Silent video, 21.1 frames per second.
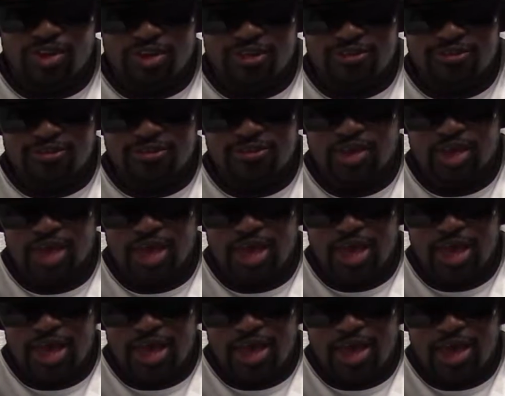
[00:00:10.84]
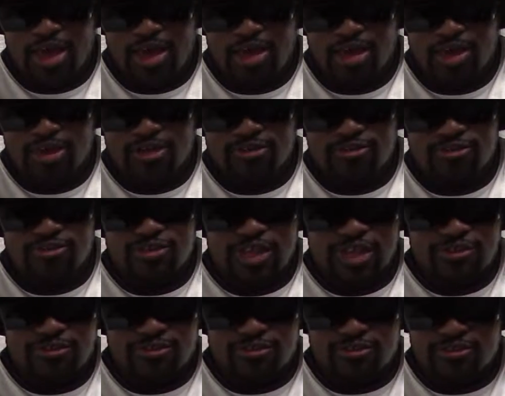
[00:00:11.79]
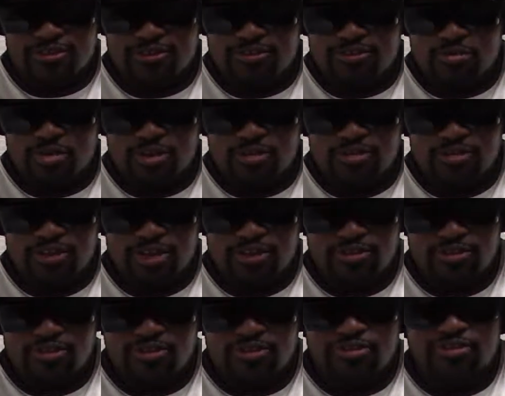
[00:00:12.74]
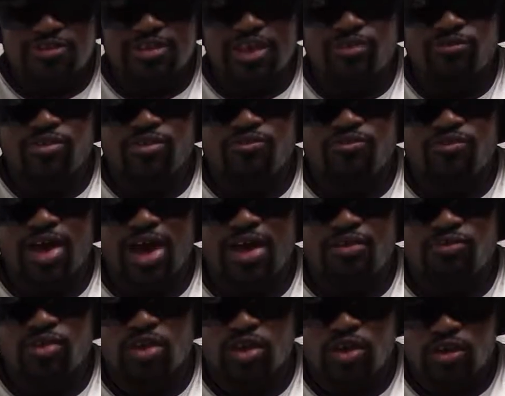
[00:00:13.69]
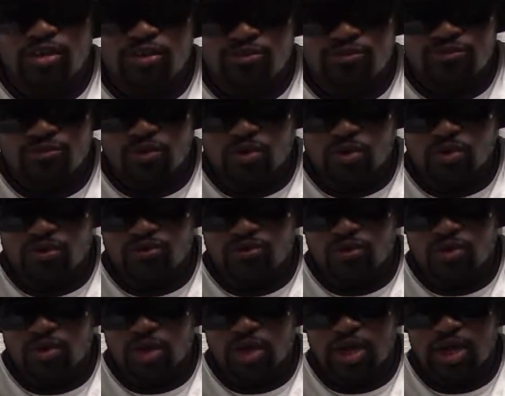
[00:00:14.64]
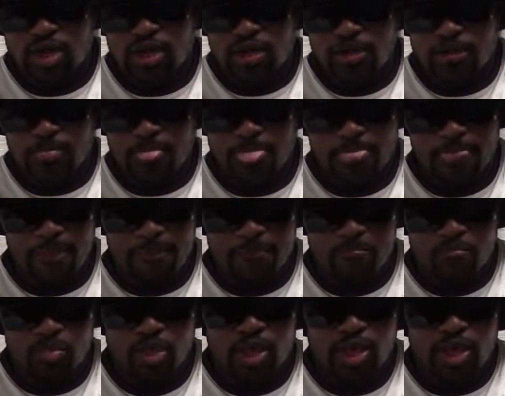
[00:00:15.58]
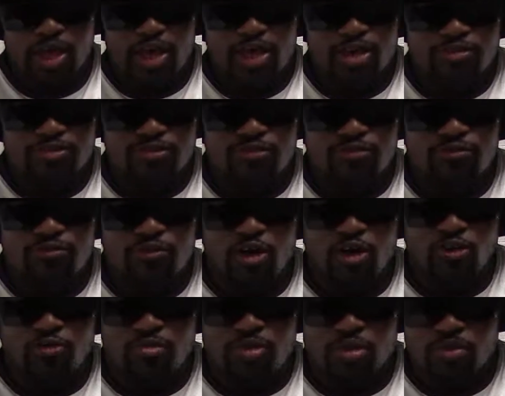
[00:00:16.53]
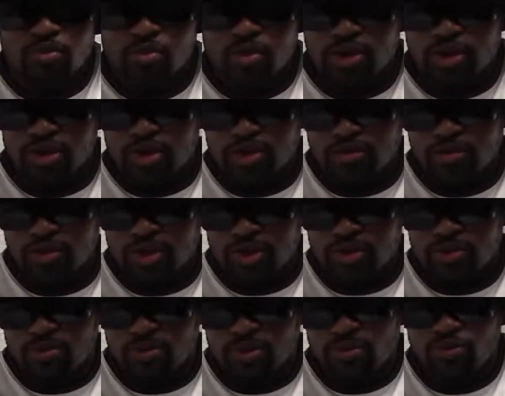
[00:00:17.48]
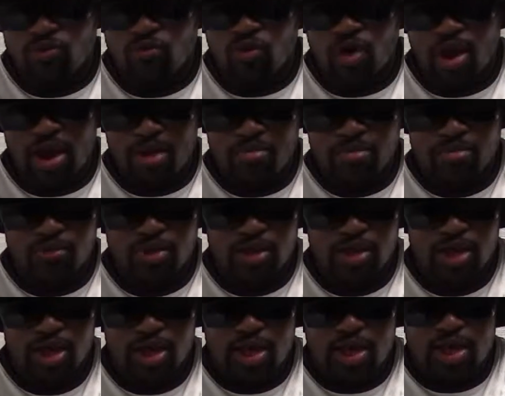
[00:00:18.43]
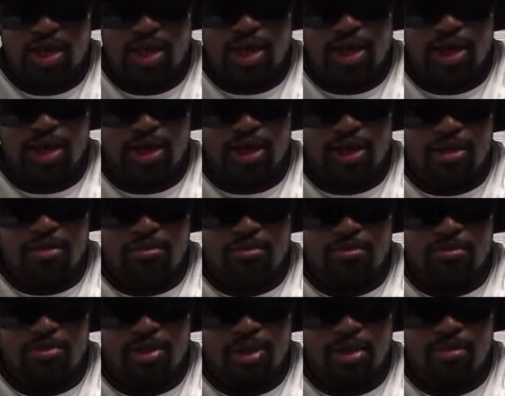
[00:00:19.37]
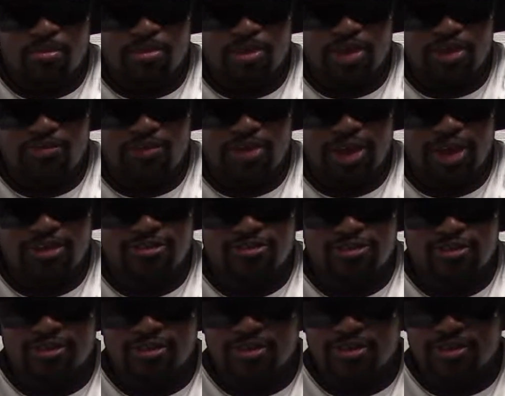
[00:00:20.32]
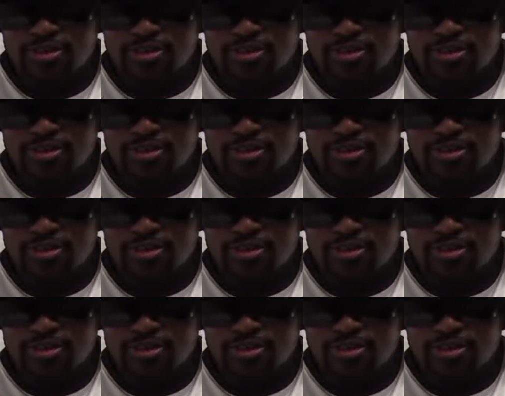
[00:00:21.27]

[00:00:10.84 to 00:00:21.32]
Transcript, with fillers: his his sentence. He's been sentenced to 75 years for for uh, his involvement with a with a with a robbery. Um, I believe he has a